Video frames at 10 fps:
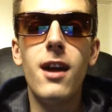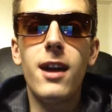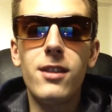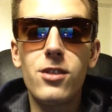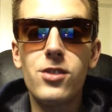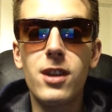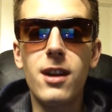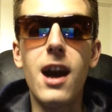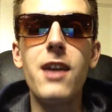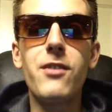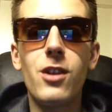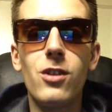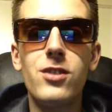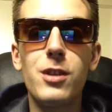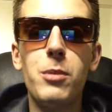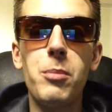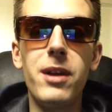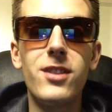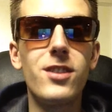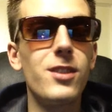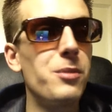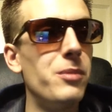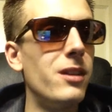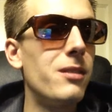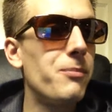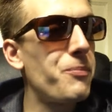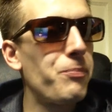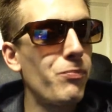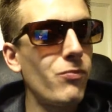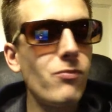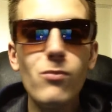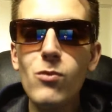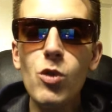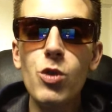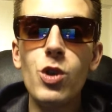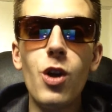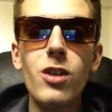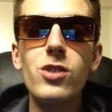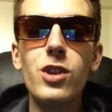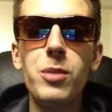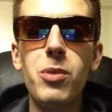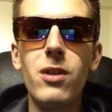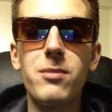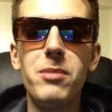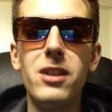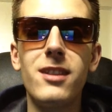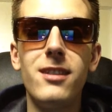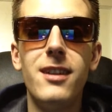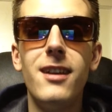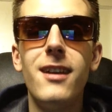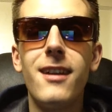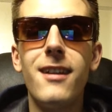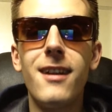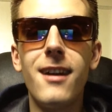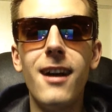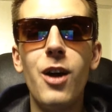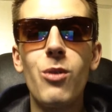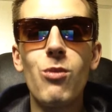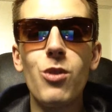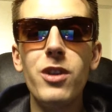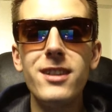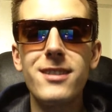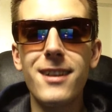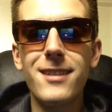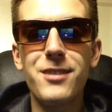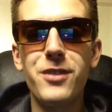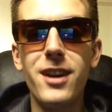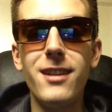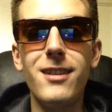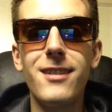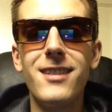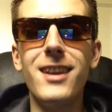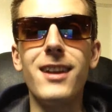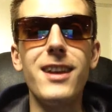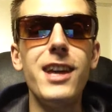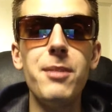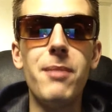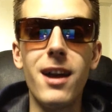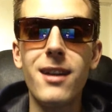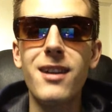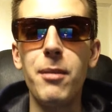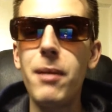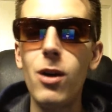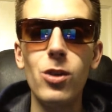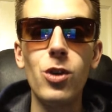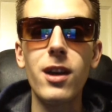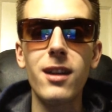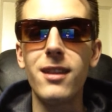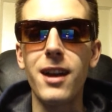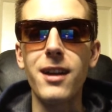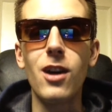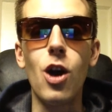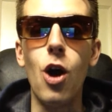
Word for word: And there's I even heard someone mention to me, you know, there's a good possibility in uh, Roy's next fight that he might come out looking like